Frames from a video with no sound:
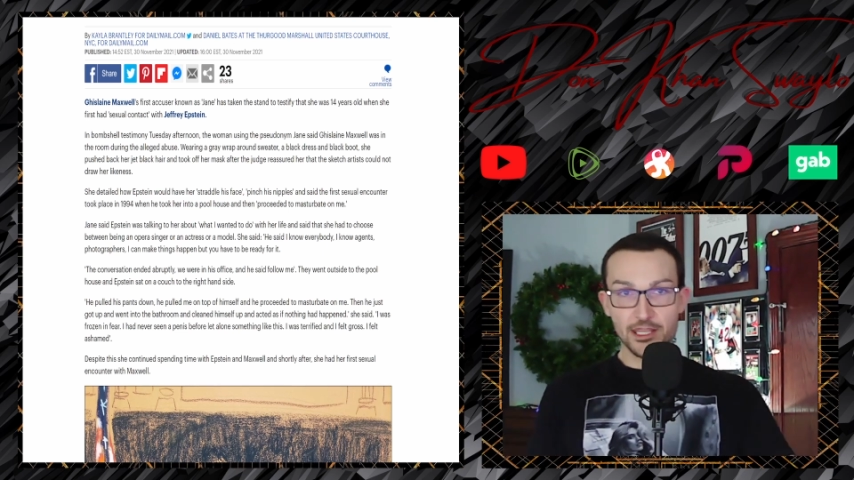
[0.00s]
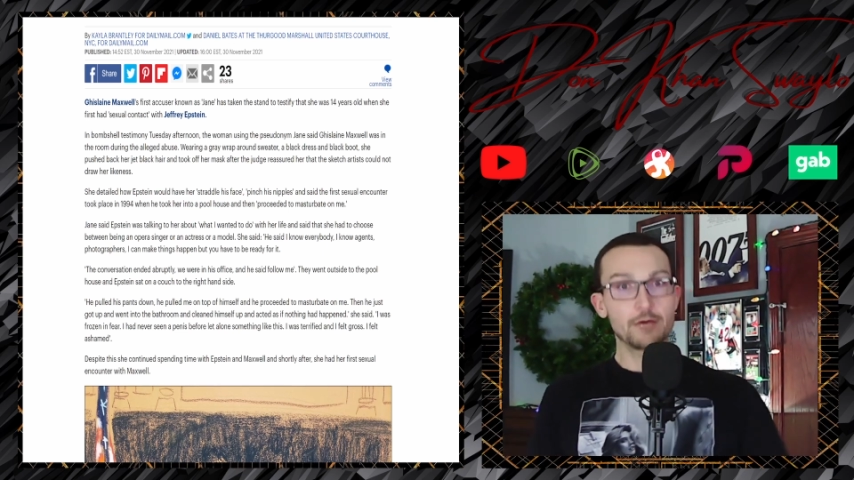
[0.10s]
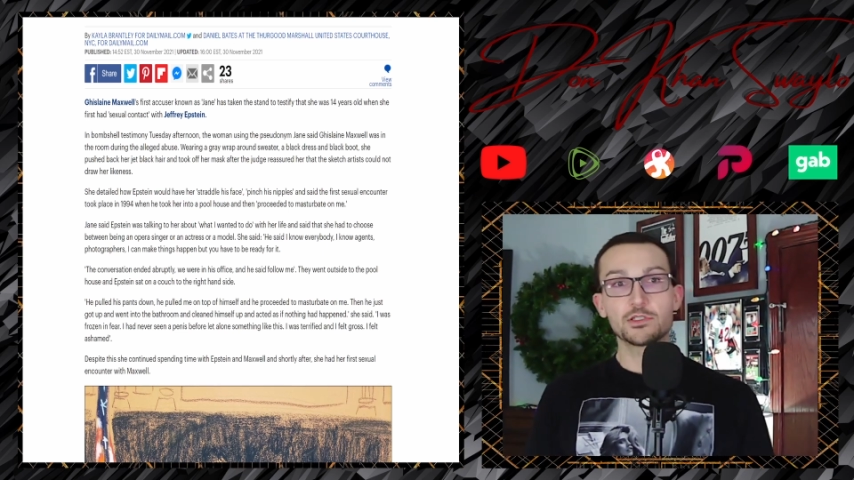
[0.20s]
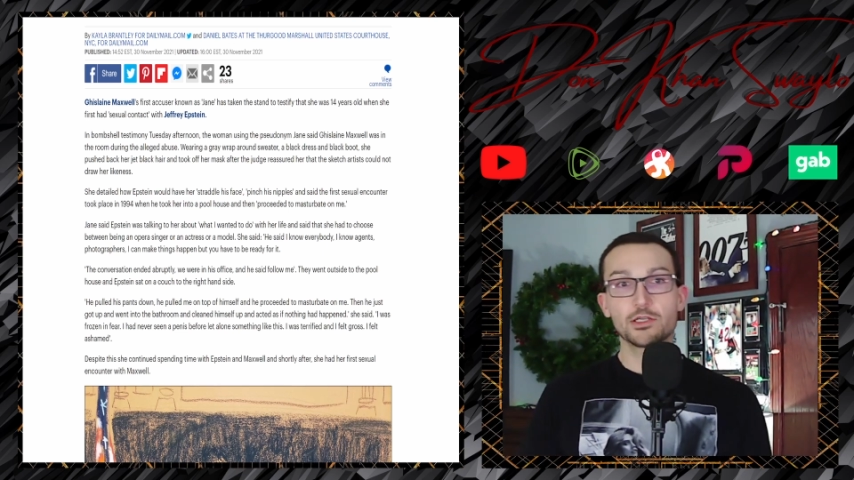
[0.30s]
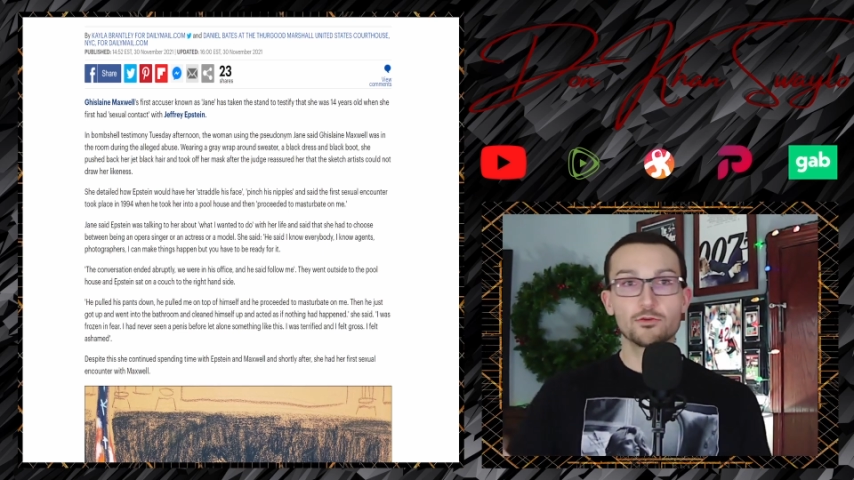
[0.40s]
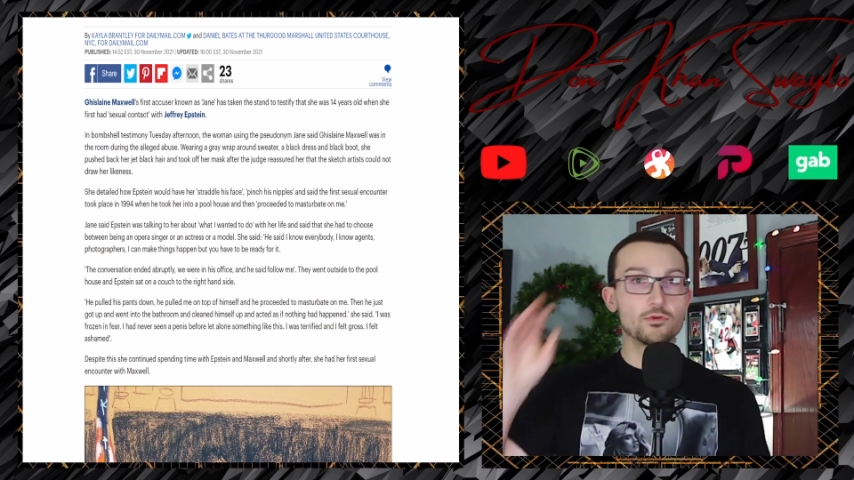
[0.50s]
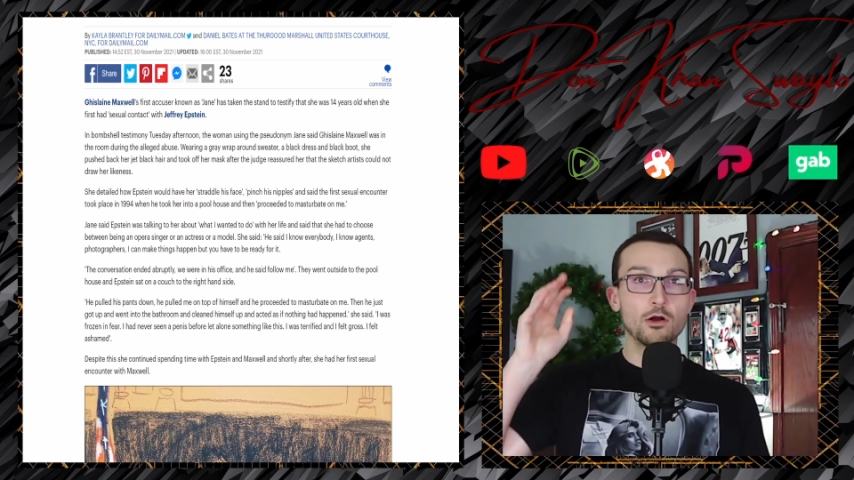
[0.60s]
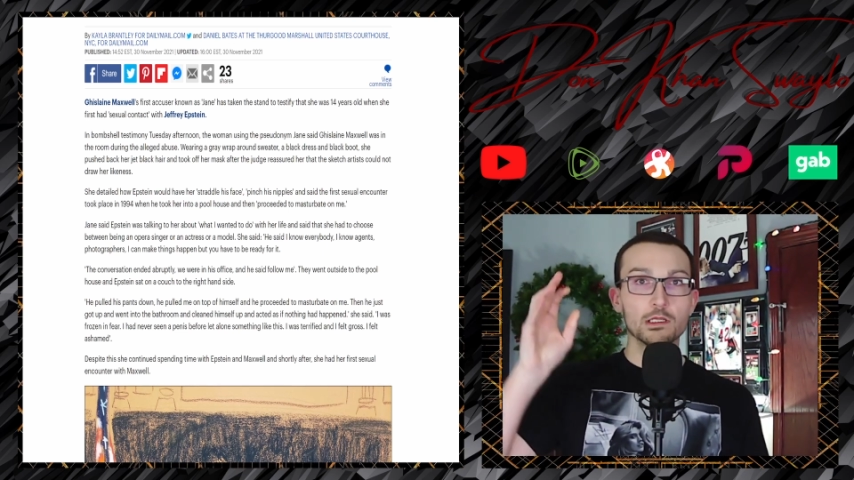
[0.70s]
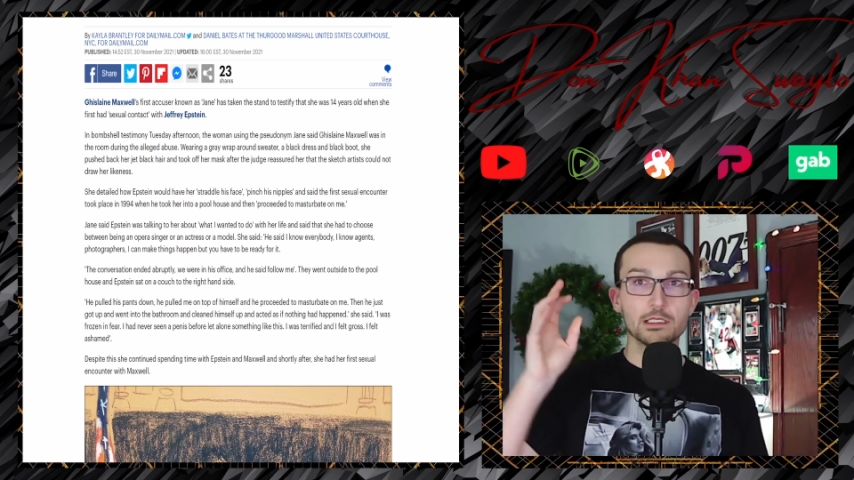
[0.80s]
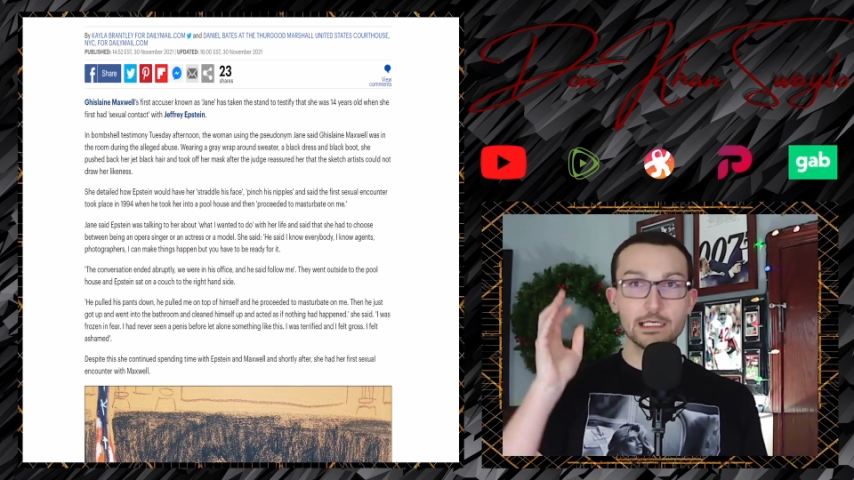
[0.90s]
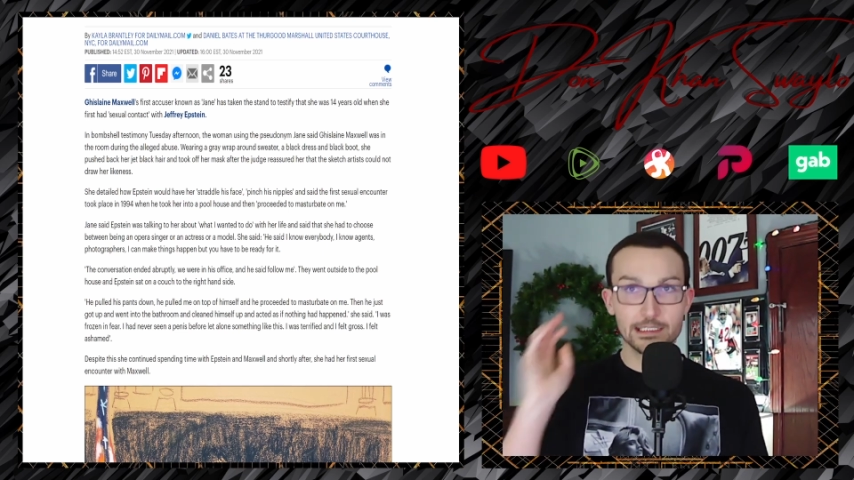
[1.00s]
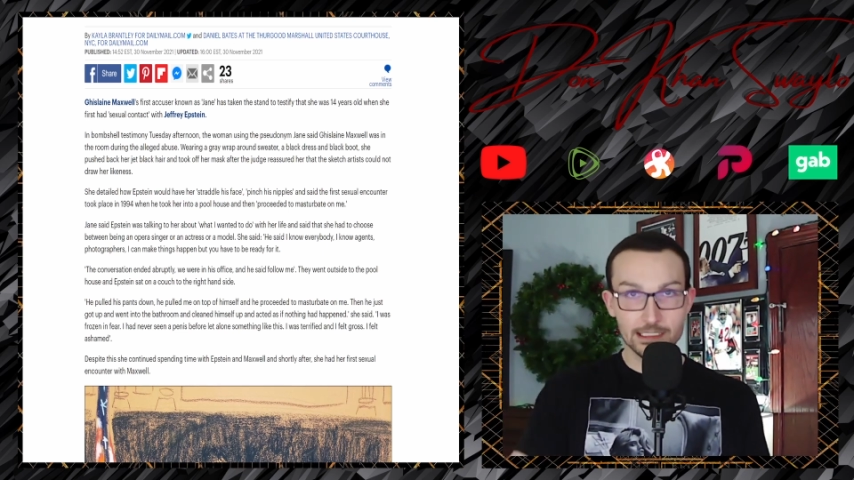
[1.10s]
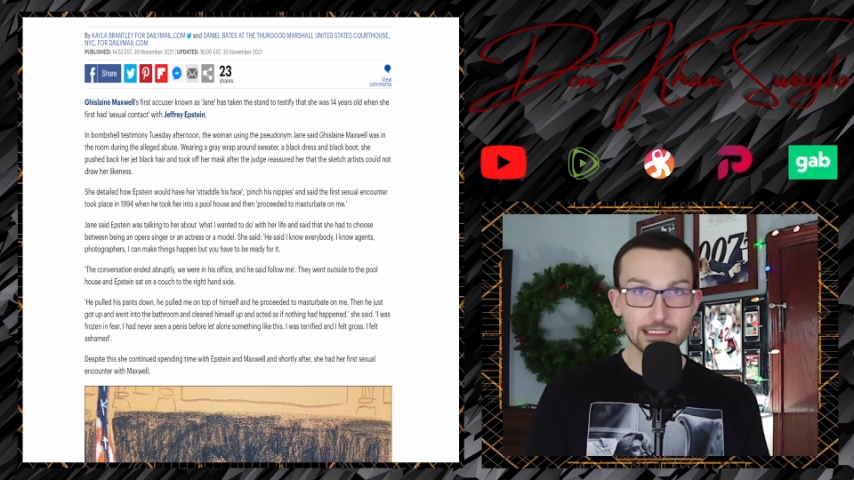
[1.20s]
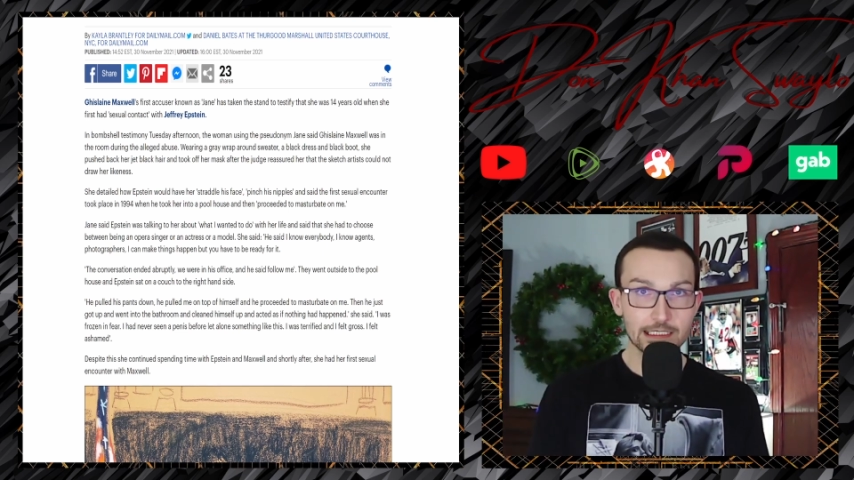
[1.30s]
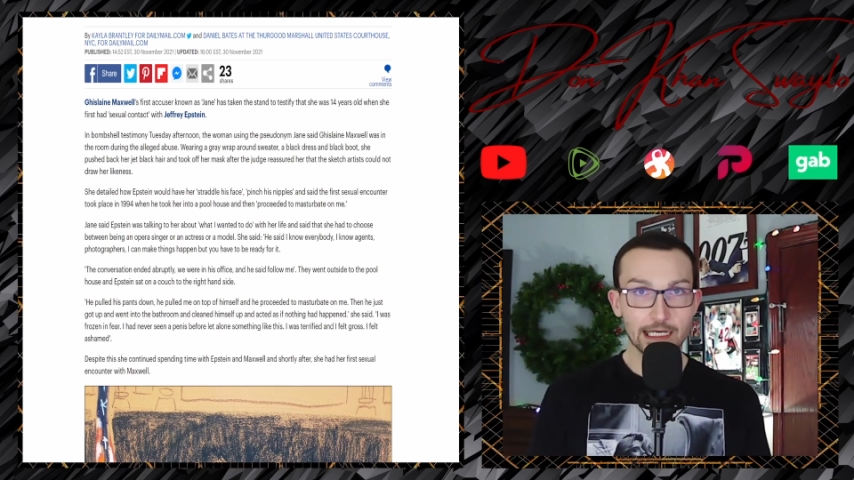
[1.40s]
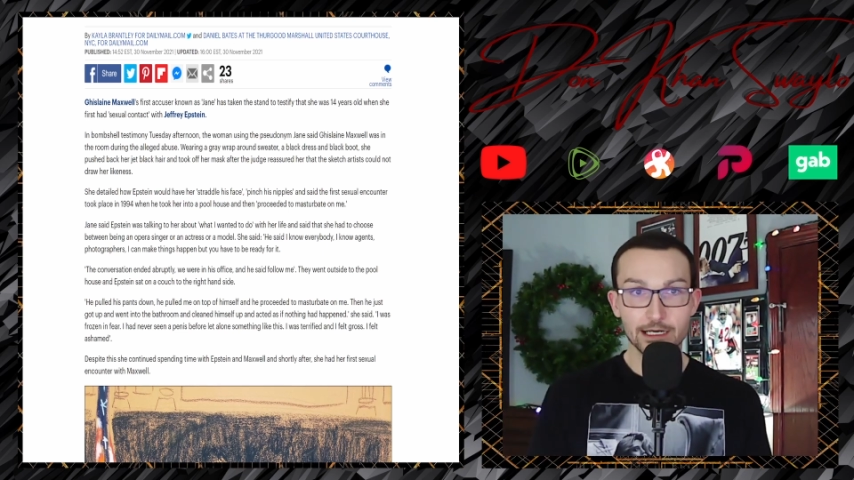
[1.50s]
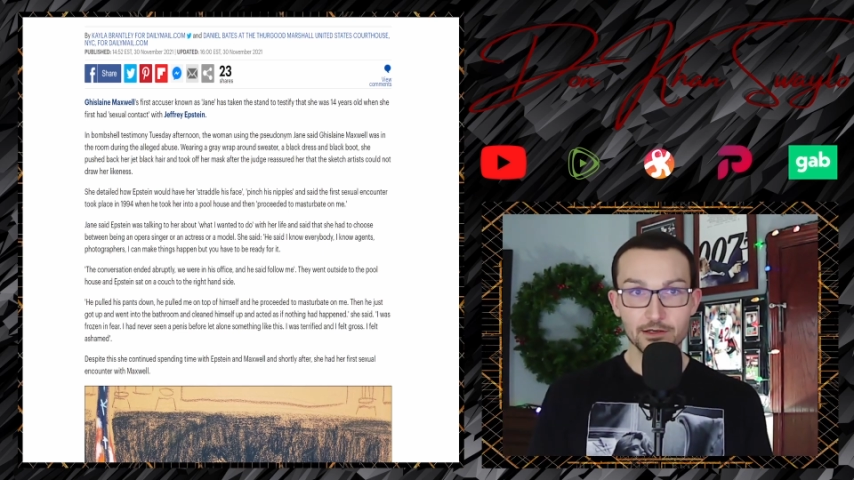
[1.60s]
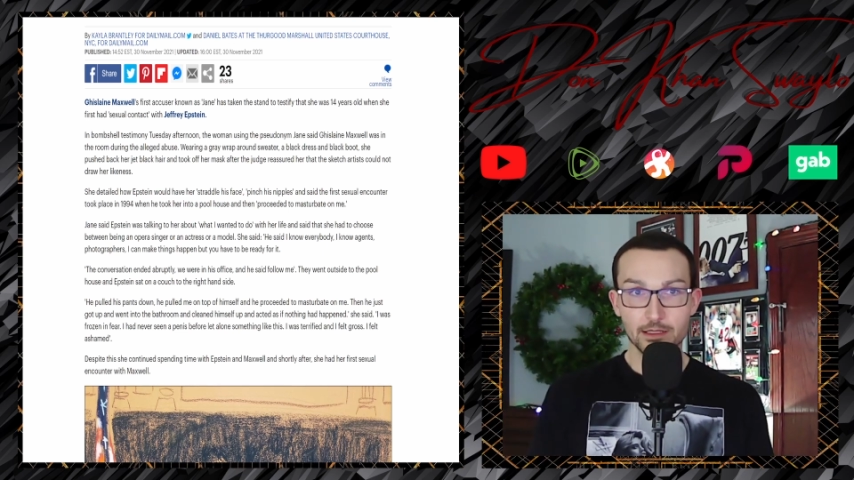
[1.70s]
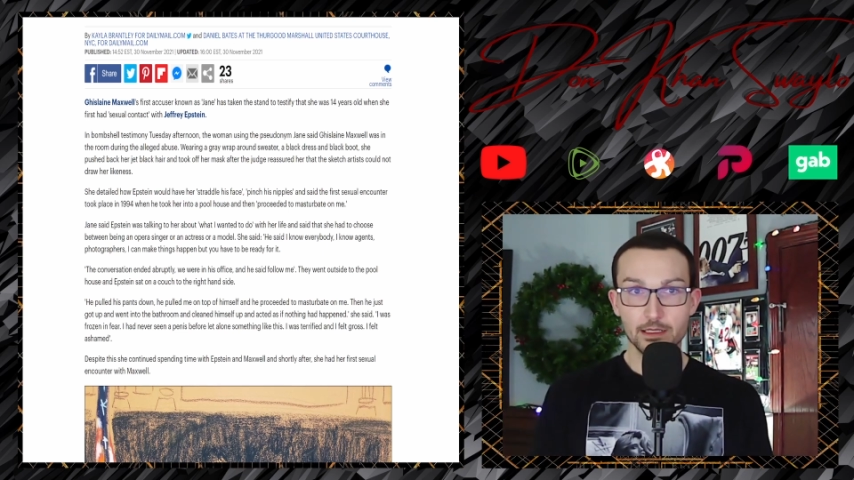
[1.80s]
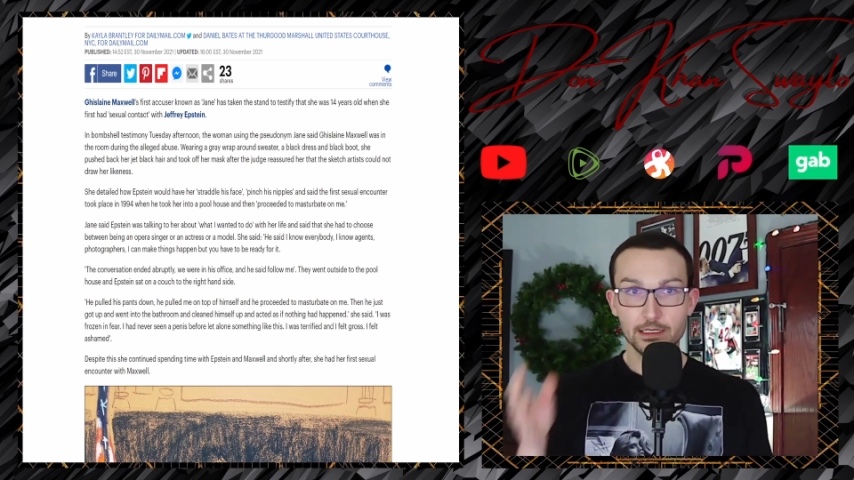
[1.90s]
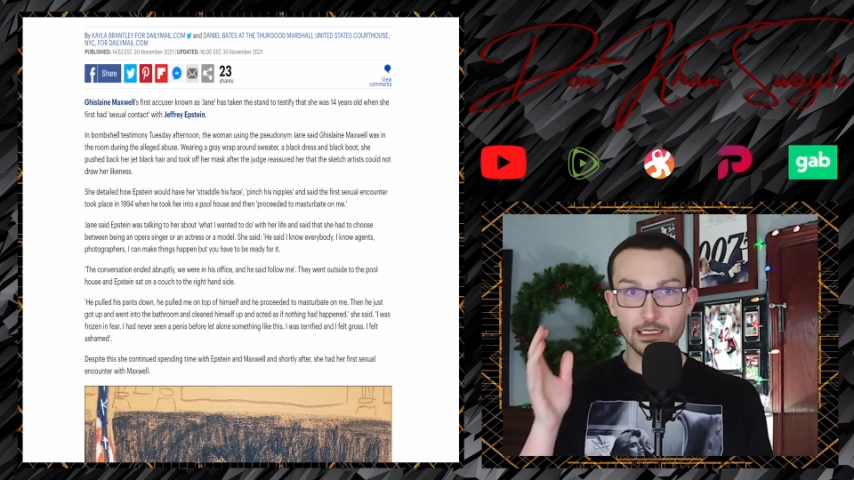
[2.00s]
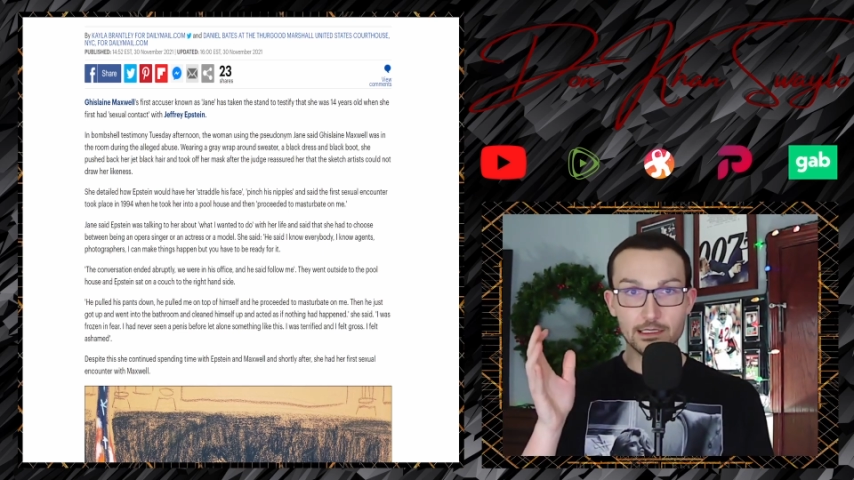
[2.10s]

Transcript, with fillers: that was her role in this entire thing,